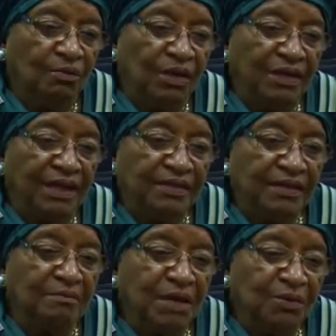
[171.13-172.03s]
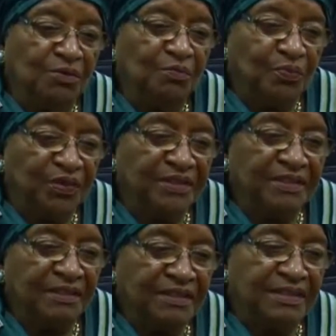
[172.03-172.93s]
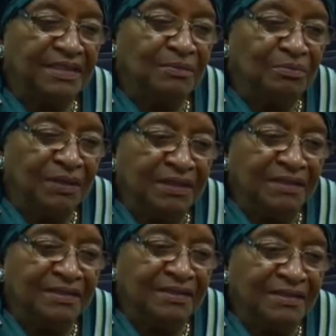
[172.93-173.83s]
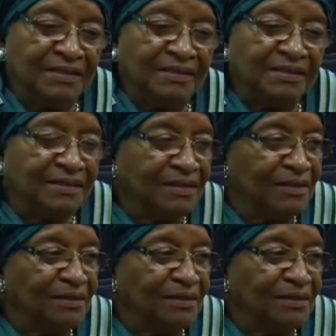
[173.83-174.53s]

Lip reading: Well, I think my own personal discipline is